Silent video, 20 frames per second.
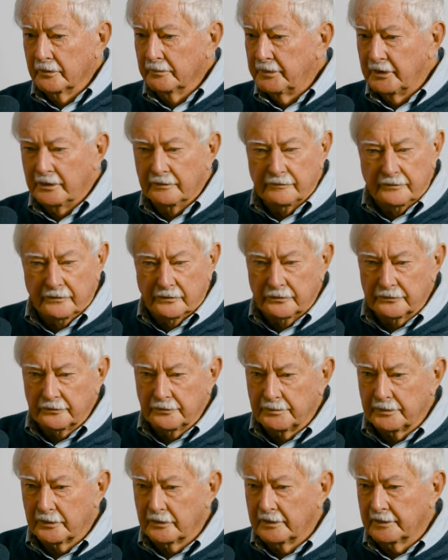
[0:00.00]
the
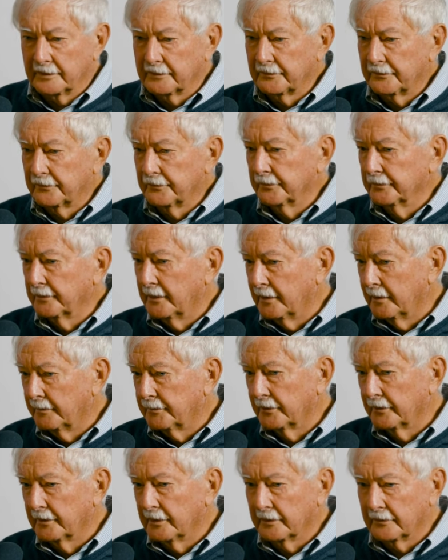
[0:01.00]
Penfolds products, through our
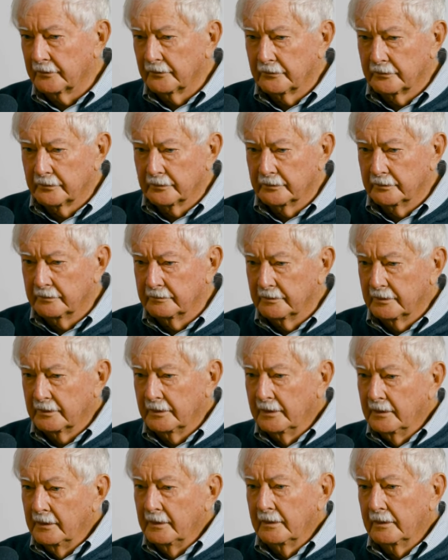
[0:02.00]
products, through
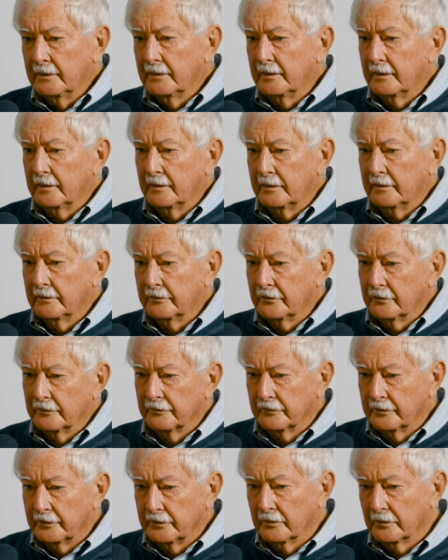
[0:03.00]
uh,
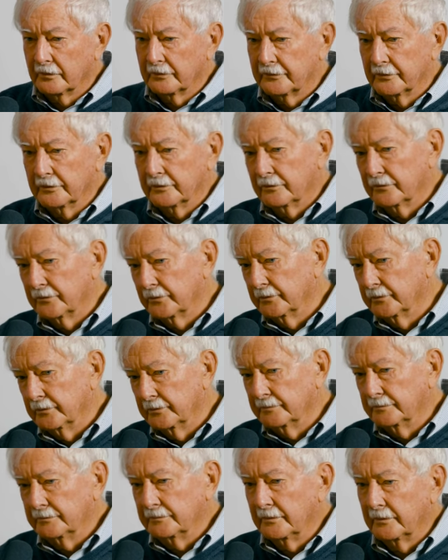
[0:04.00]
Jeffrey Grosset,
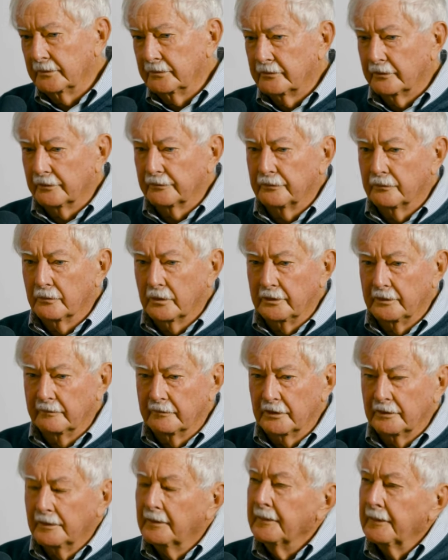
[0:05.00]
through Jeff
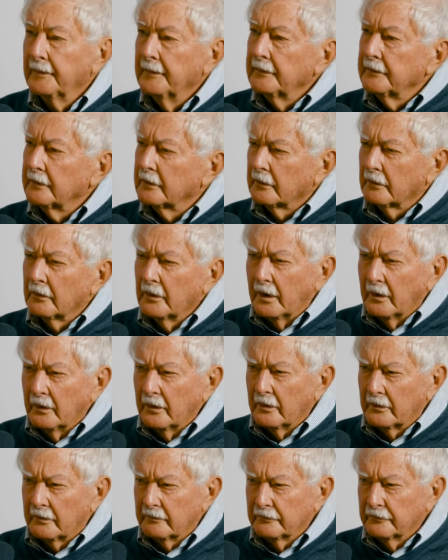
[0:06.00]
Weaver. You know, a
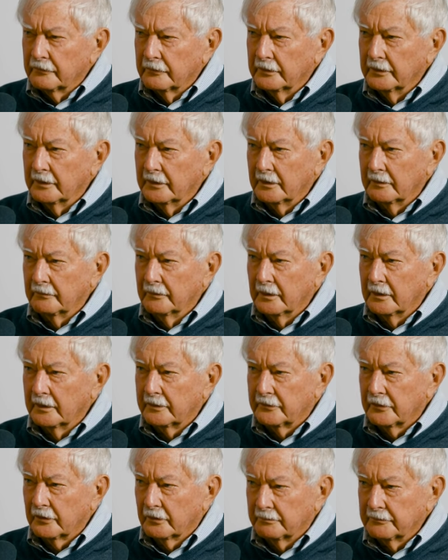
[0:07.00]
lot of really,
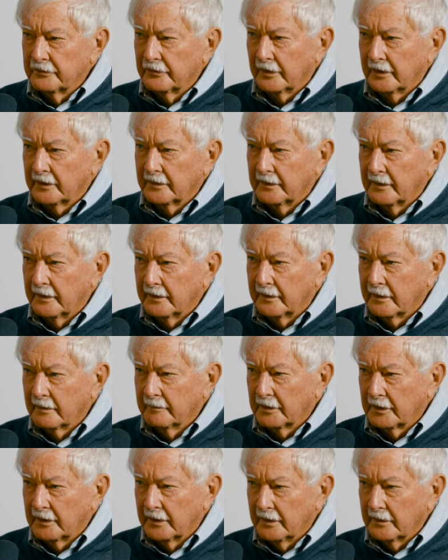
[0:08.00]
really top Chardonnay
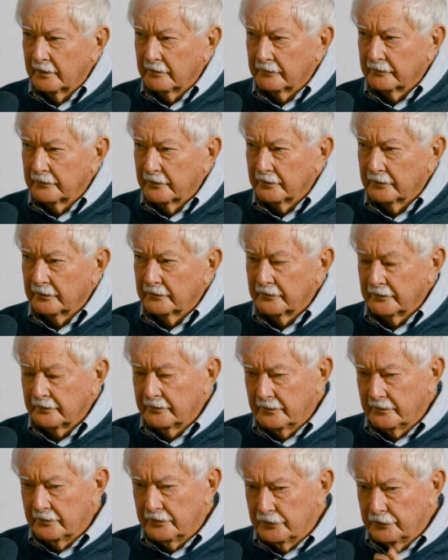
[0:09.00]
coming out of those
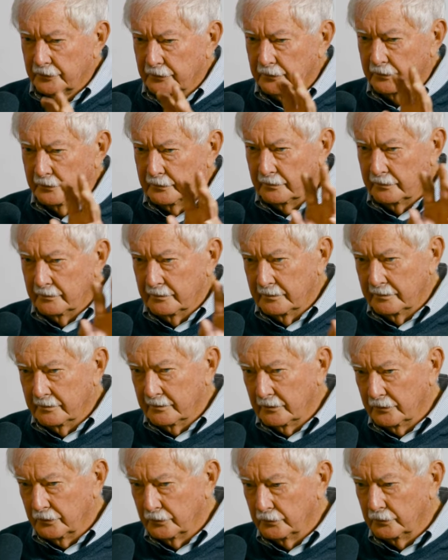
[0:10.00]
two
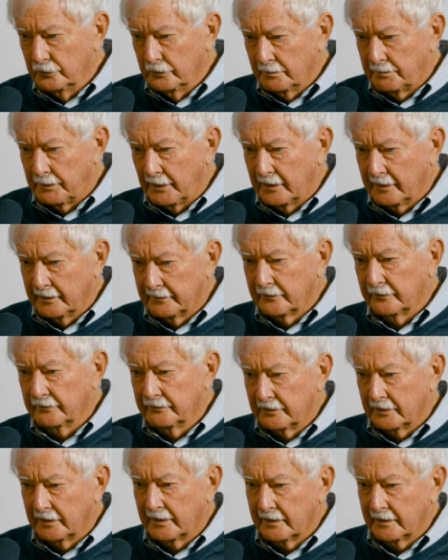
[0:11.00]
cooler parts
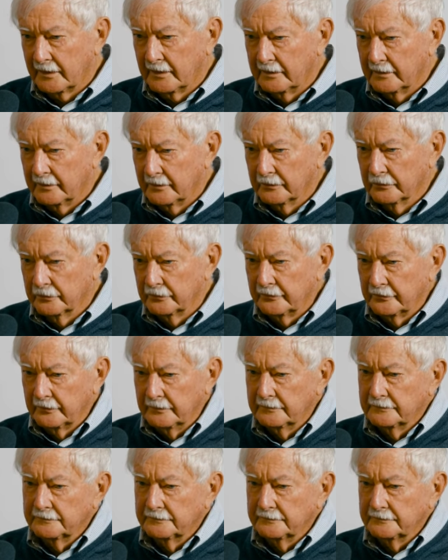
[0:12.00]
of the Adelaide Hills.